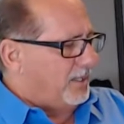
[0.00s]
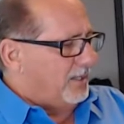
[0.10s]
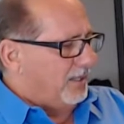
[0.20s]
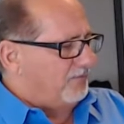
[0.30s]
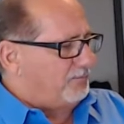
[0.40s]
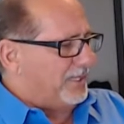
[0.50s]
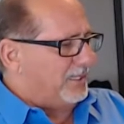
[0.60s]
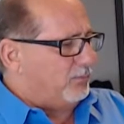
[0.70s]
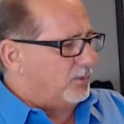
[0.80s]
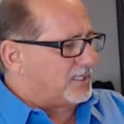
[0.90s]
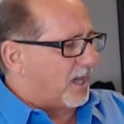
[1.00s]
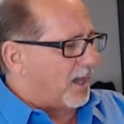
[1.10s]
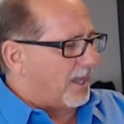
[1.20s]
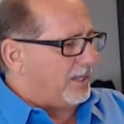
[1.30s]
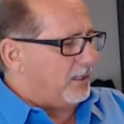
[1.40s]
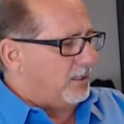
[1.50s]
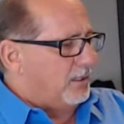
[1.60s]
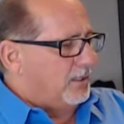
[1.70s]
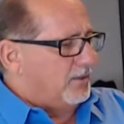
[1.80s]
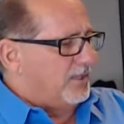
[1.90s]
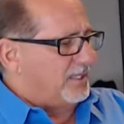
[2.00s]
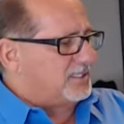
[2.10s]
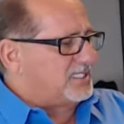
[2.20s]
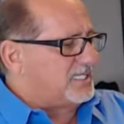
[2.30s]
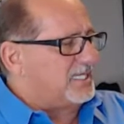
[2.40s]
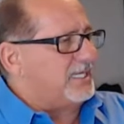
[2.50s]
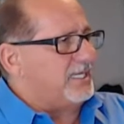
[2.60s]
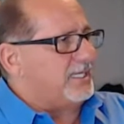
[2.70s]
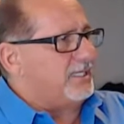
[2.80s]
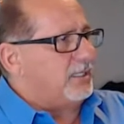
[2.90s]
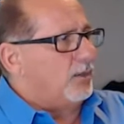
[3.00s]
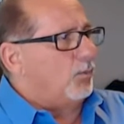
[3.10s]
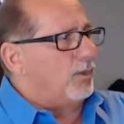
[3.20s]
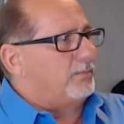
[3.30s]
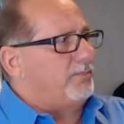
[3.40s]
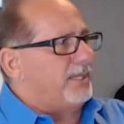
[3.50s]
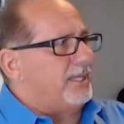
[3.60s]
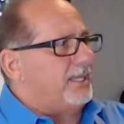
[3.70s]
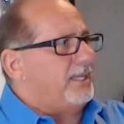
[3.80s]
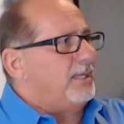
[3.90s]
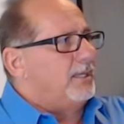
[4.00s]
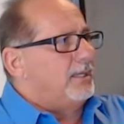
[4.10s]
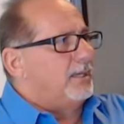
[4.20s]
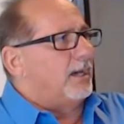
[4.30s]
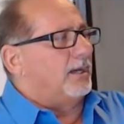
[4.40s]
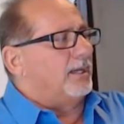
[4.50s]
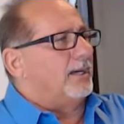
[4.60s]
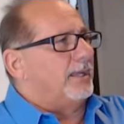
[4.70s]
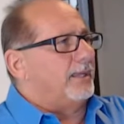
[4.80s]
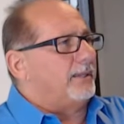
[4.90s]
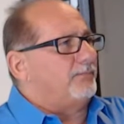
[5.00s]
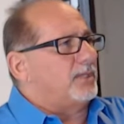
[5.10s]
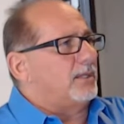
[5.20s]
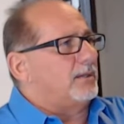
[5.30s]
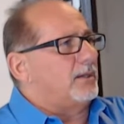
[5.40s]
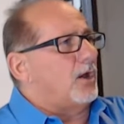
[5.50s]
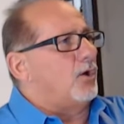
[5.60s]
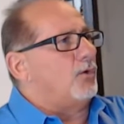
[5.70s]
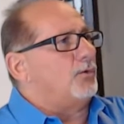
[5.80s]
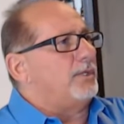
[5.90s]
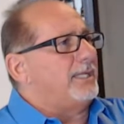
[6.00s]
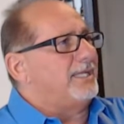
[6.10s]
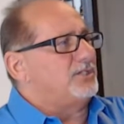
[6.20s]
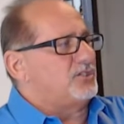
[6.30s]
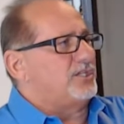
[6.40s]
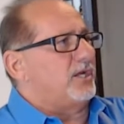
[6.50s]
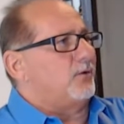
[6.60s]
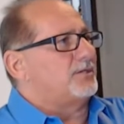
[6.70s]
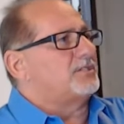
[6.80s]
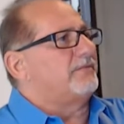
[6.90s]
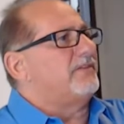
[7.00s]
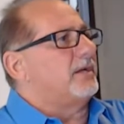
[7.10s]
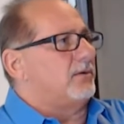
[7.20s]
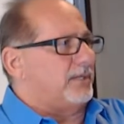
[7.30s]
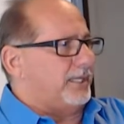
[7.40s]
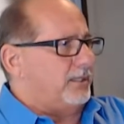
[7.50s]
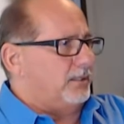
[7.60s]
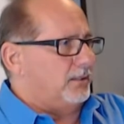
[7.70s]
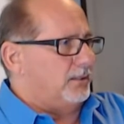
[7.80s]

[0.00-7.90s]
If B would die, then C would be a own his share in severity.